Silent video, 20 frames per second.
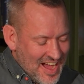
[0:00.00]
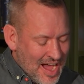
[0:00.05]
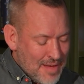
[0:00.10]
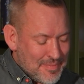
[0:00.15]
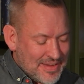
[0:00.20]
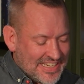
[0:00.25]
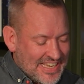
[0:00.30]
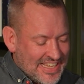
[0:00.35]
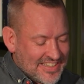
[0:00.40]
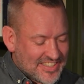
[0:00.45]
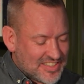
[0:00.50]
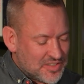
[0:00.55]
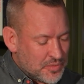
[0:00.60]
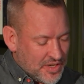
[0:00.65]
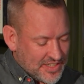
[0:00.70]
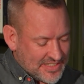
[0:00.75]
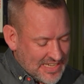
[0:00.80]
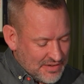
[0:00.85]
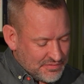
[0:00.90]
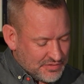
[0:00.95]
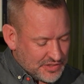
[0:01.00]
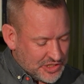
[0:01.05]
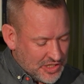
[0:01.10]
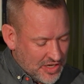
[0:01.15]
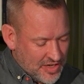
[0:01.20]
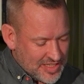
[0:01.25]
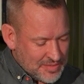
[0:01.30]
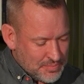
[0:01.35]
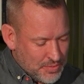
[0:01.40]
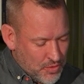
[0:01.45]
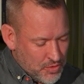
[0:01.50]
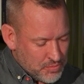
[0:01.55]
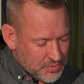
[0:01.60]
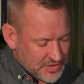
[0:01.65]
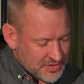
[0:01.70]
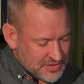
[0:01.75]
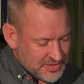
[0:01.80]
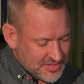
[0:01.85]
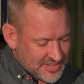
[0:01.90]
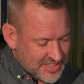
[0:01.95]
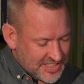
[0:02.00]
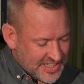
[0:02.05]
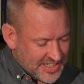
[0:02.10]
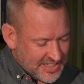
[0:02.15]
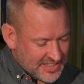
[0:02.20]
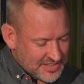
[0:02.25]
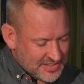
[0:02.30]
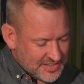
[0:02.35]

I mean, it didn't work out for Charlie Borman, did it?